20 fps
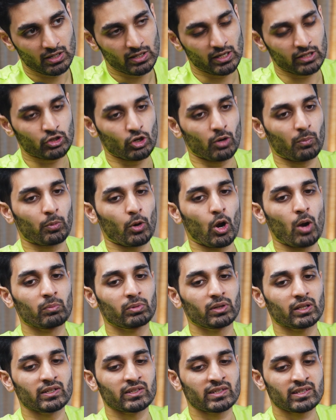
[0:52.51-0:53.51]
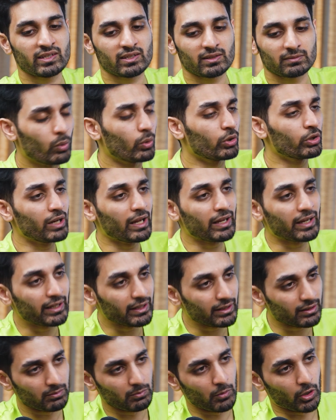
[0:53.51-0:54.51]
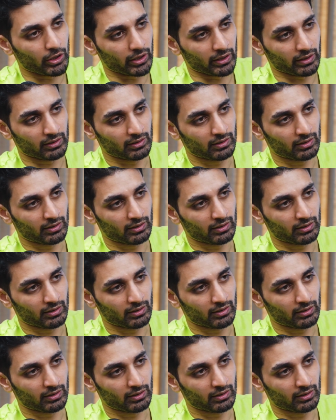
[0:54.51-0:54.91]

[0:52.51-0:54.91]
Let's say your prompt is, what do you like eating in the morning?